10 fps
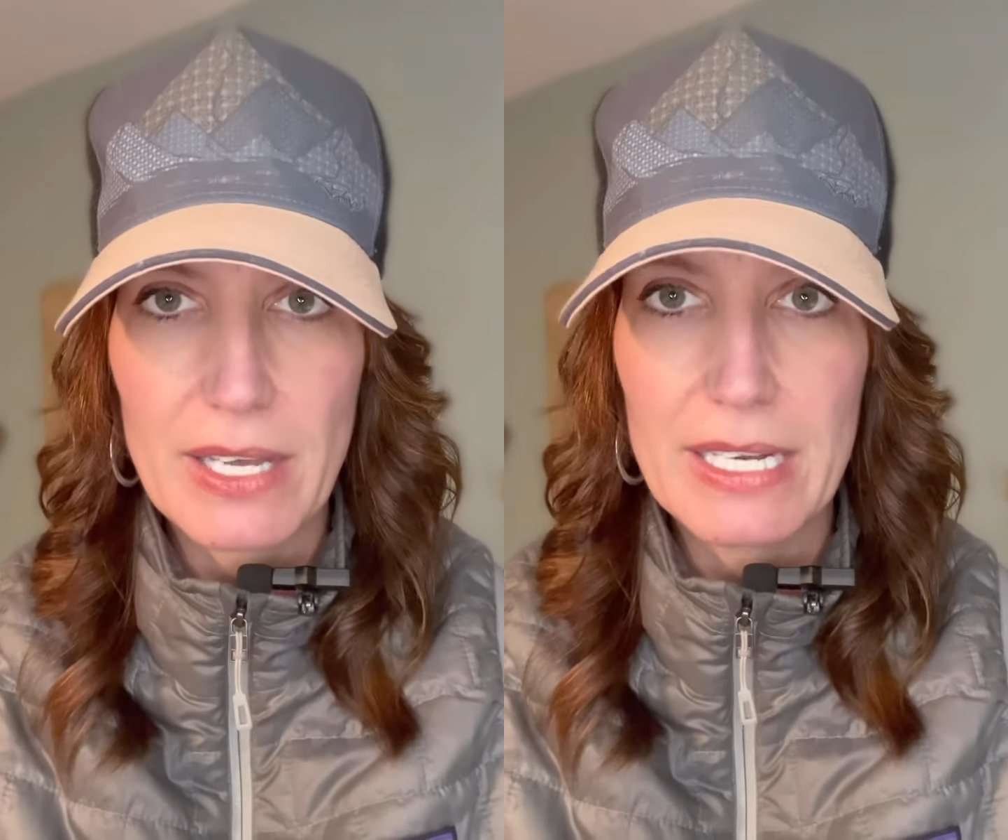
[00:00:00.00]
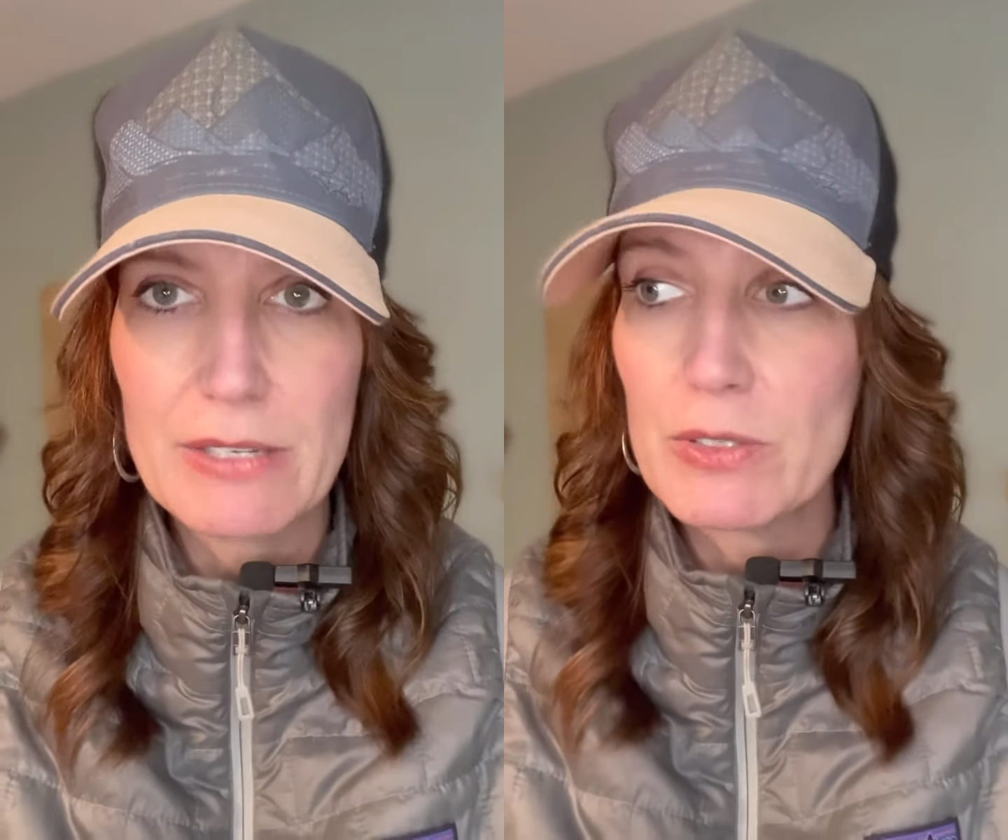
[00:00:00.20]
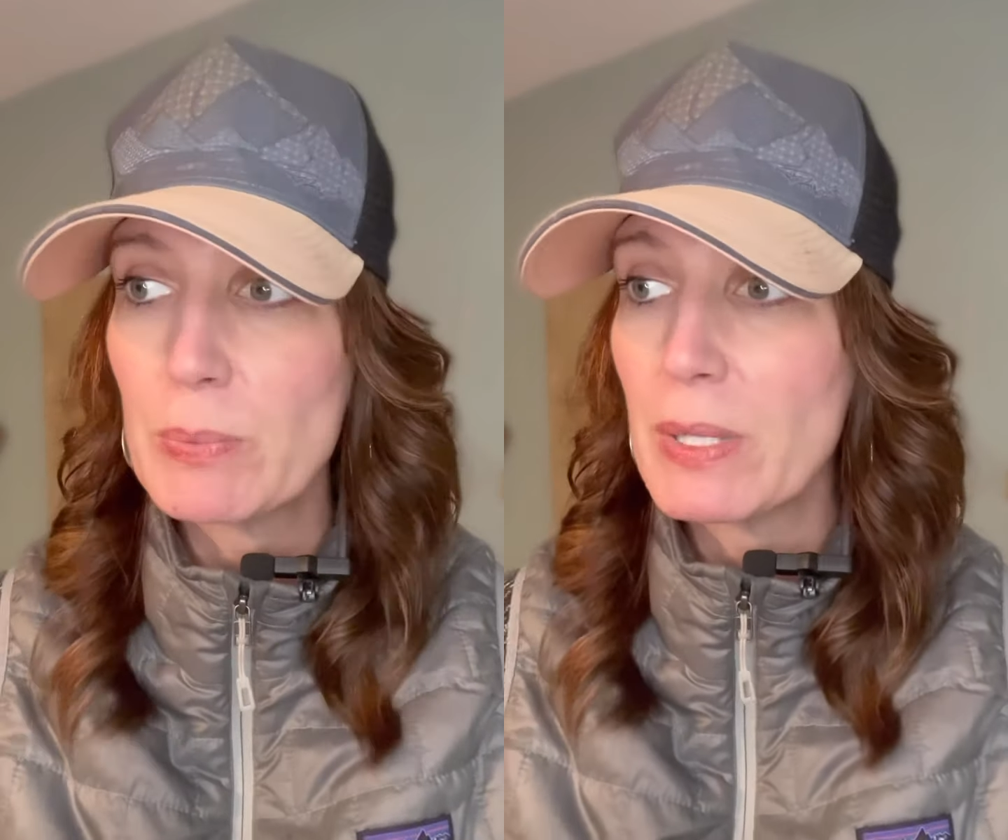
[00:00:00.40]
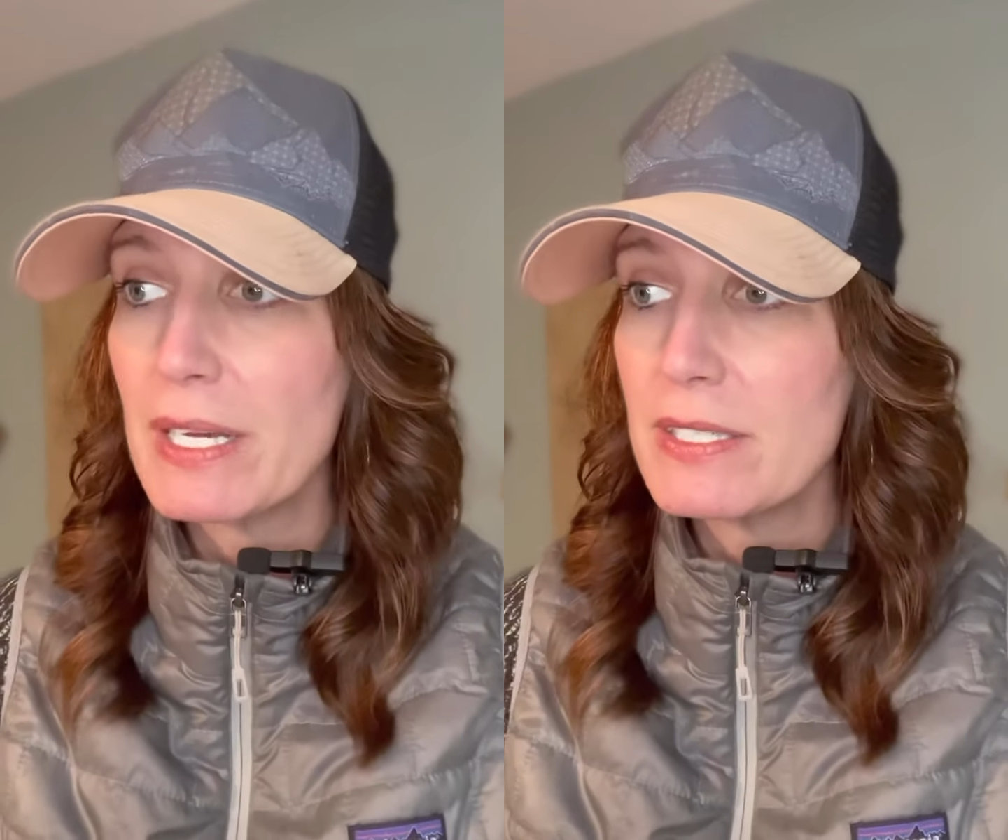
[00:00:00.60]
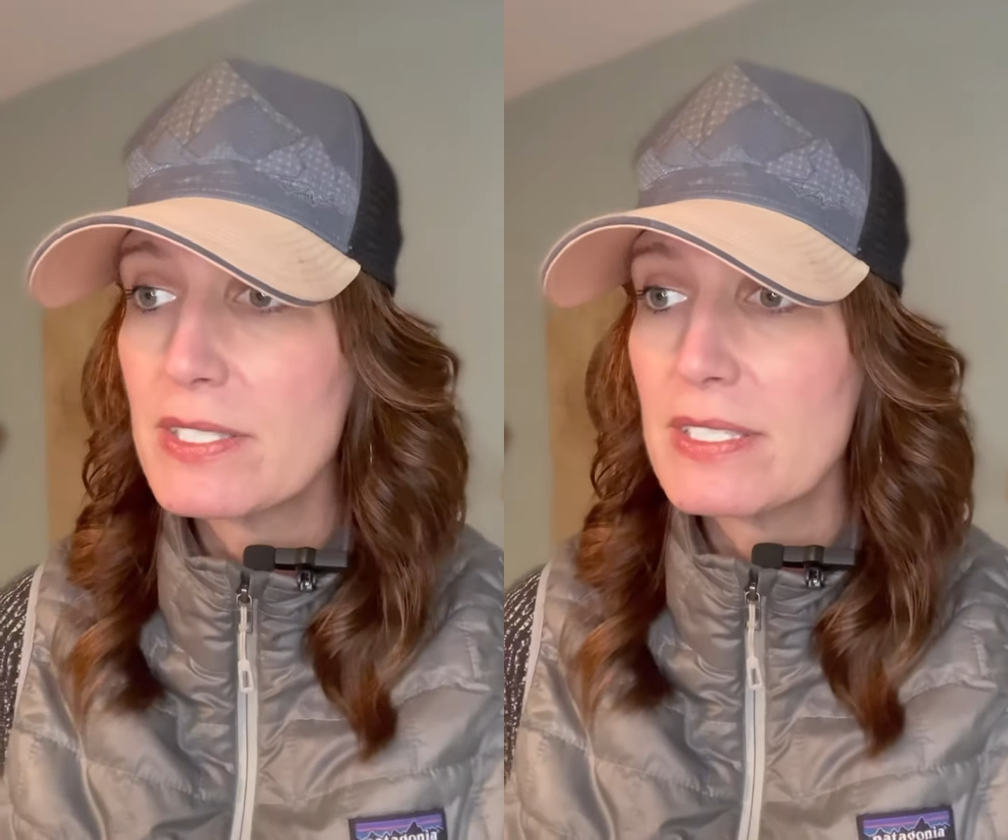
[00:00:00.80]
And if the
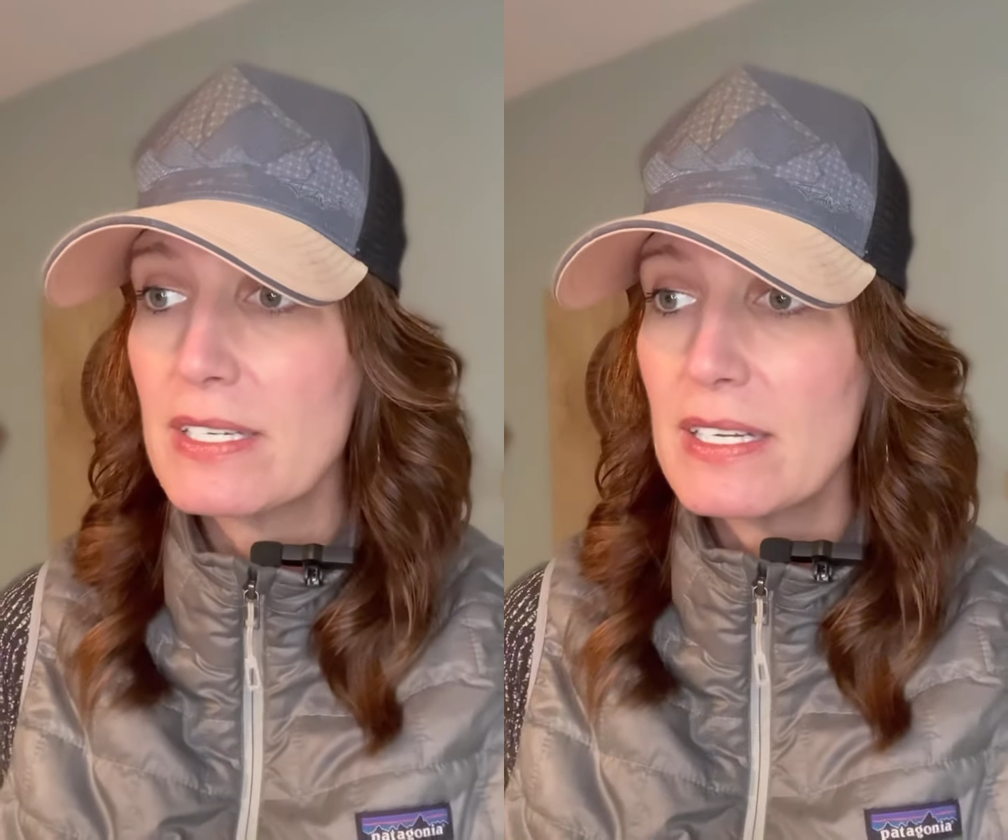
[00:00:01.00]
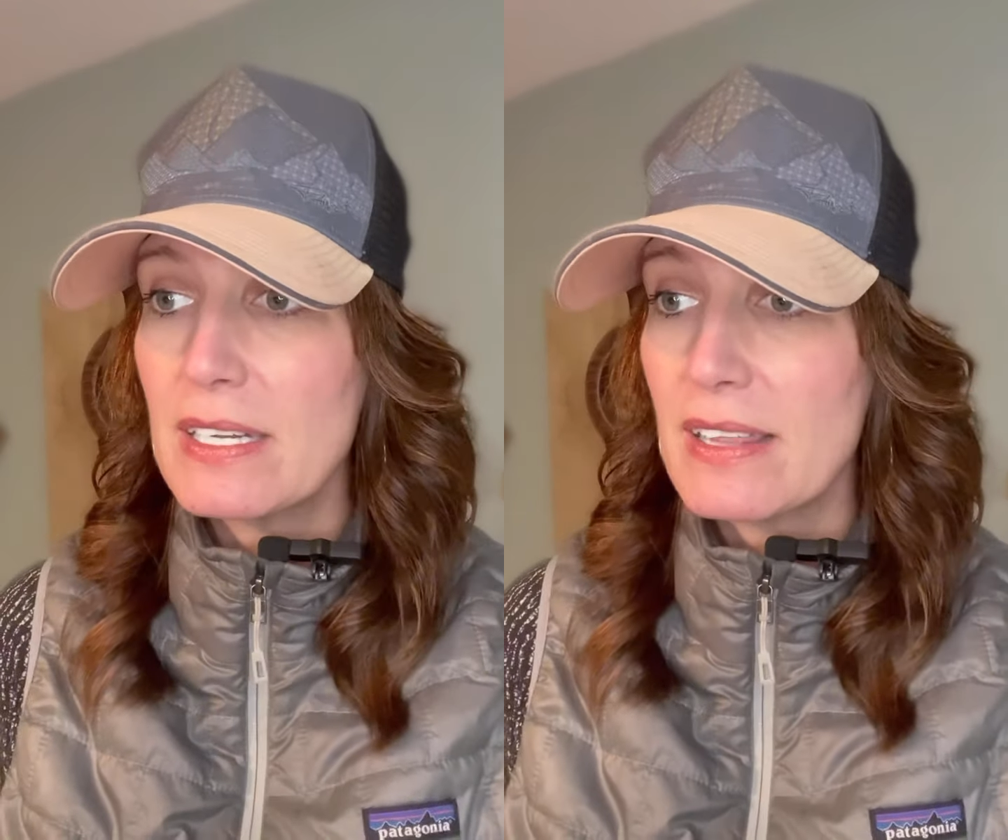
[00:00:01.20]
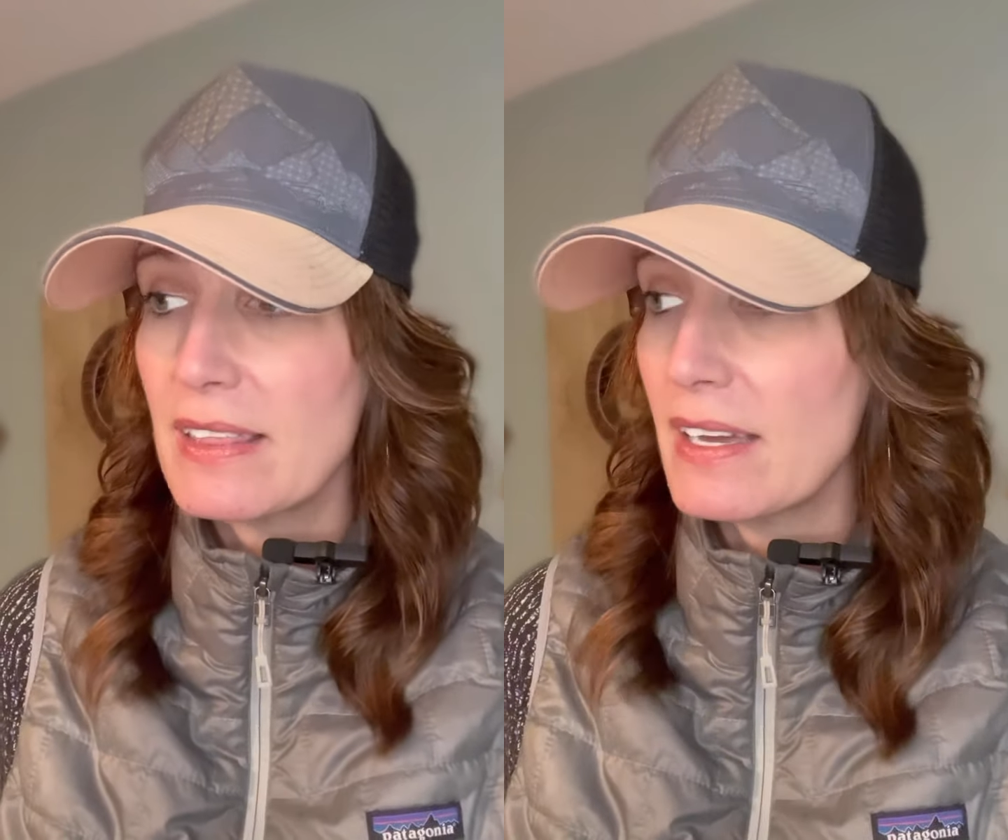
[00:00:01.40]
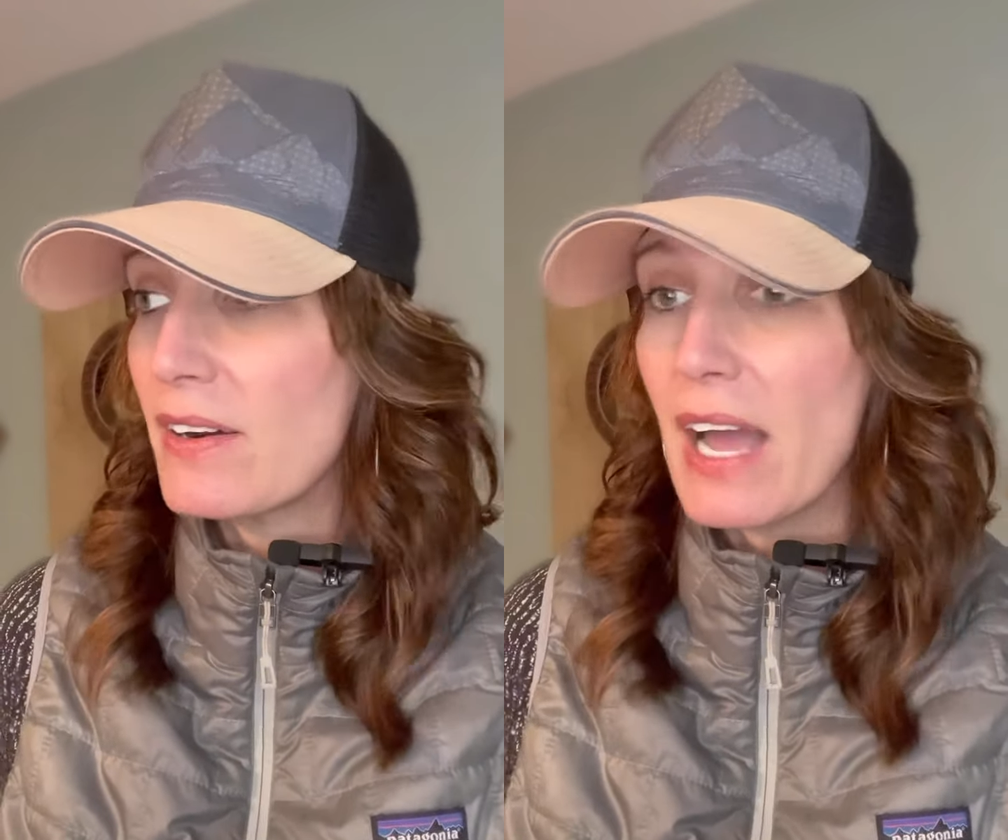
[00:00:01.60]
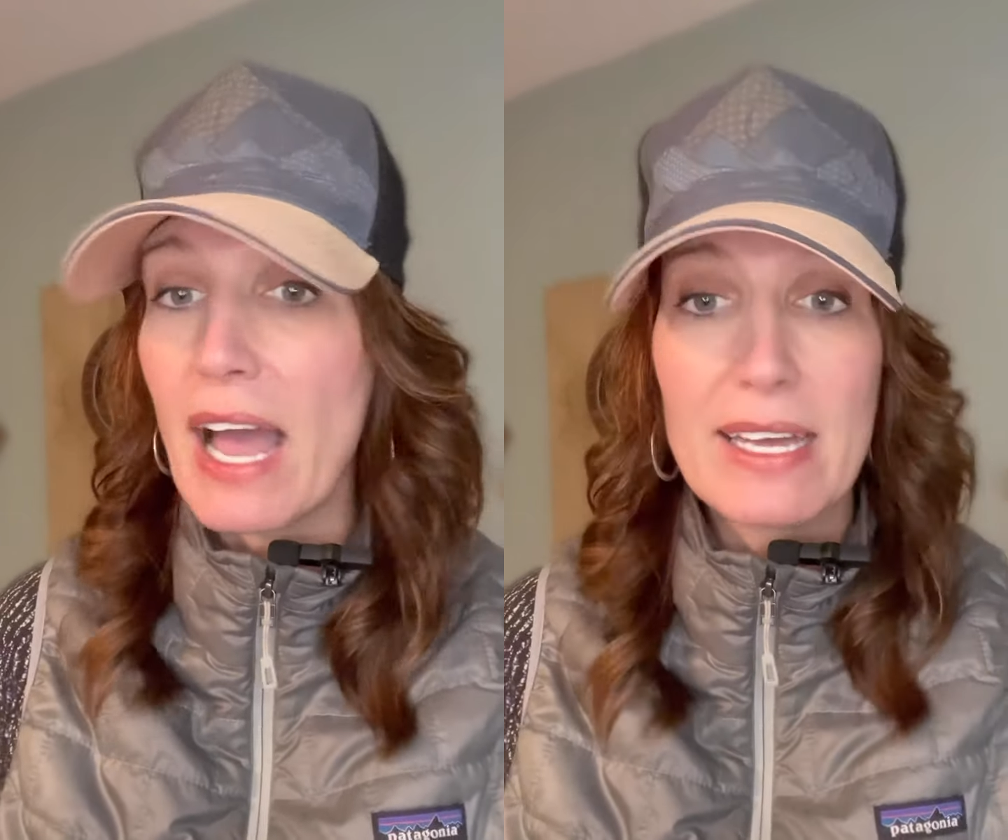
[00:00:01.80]
place
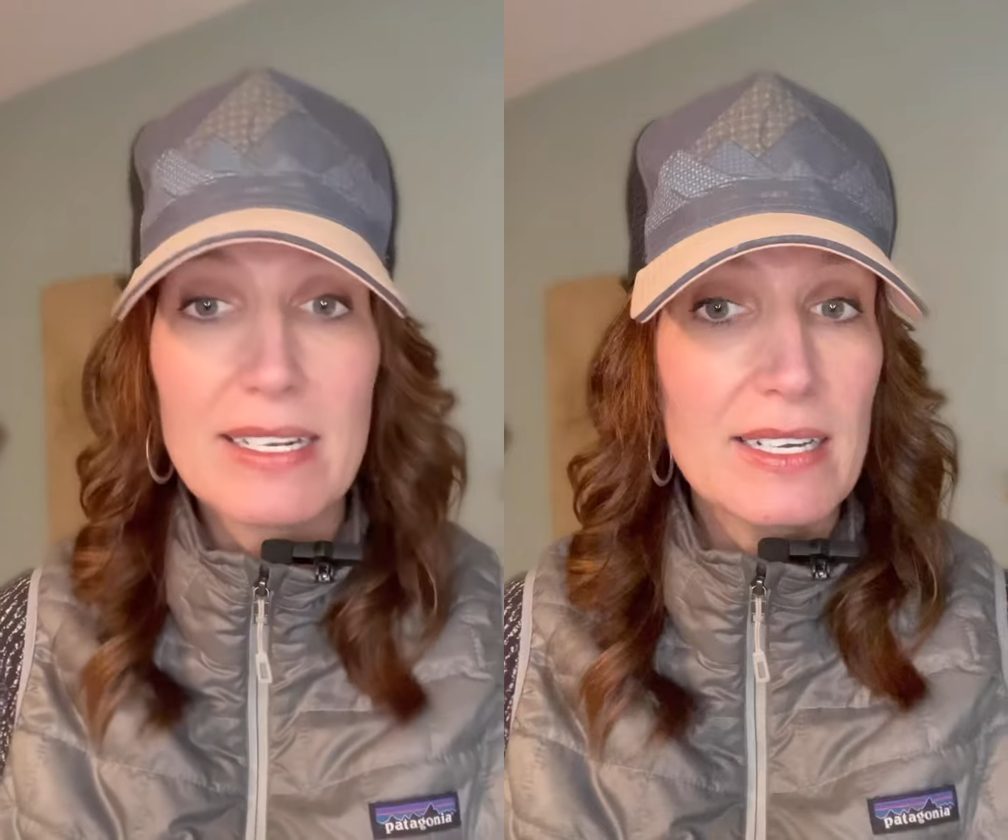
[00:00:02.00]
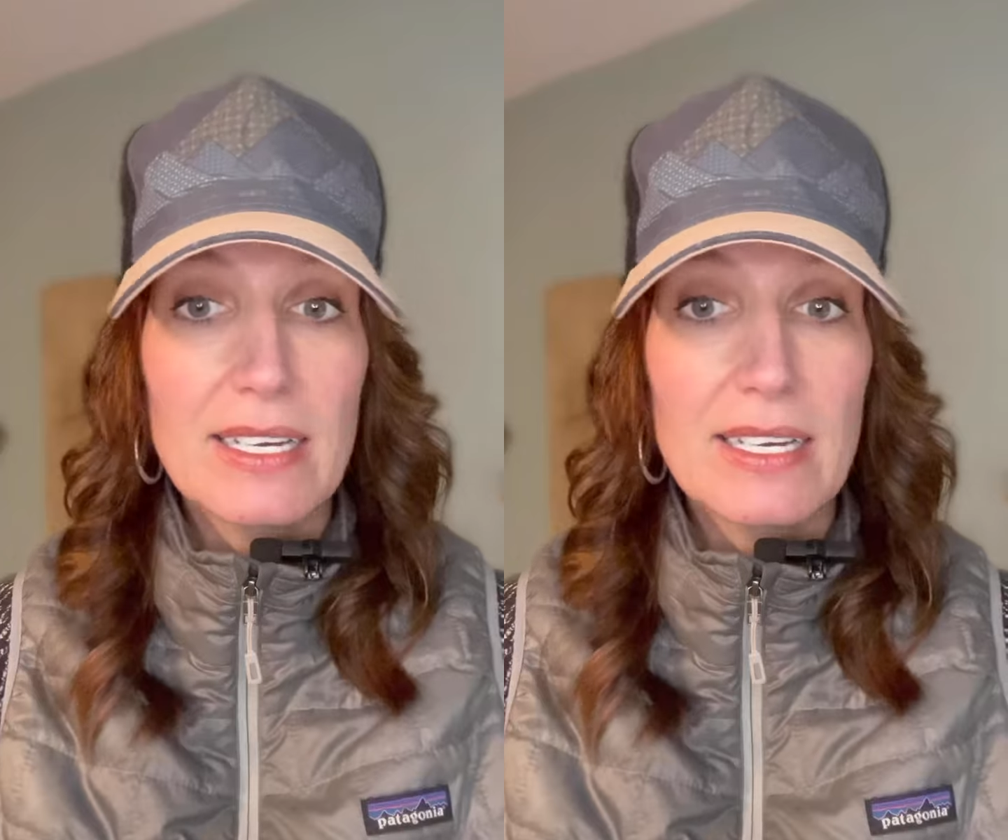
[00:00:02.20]
they're at